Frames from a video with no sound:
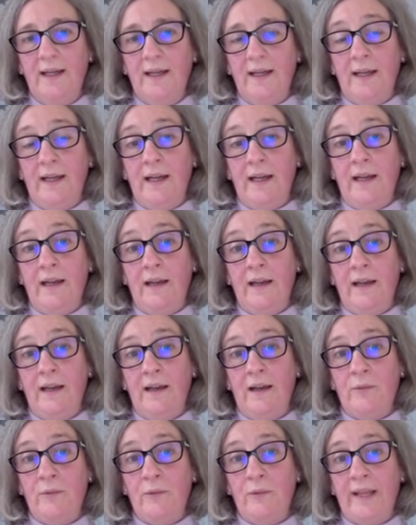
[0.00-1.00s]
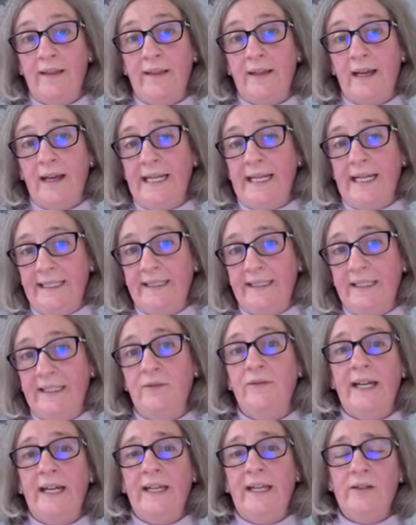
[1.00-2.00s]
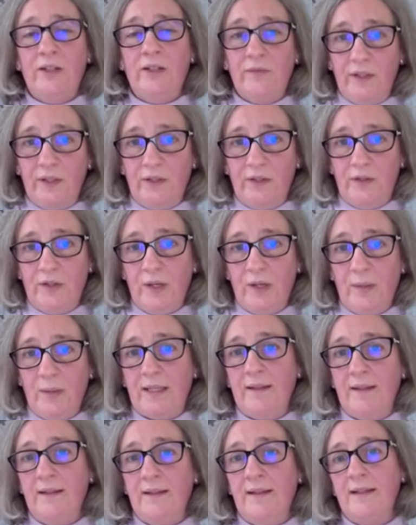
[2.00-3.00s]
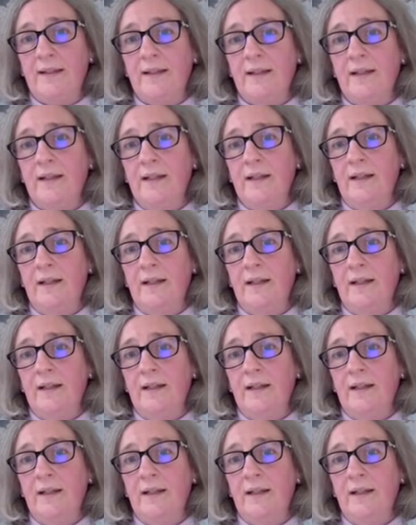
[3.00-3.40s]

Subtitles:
with identifiers for the substance,